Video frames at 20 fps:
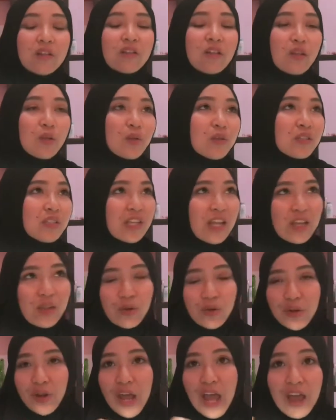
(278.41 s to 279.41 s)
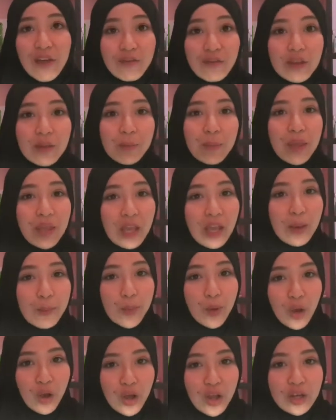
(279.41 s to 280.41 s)
It looks like you're not having
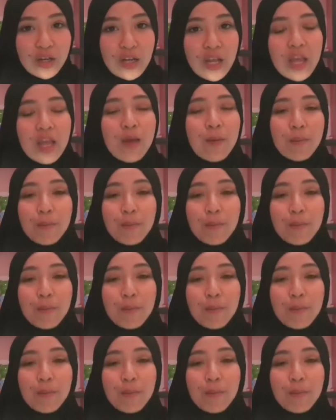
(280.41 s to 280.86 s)
makeup on,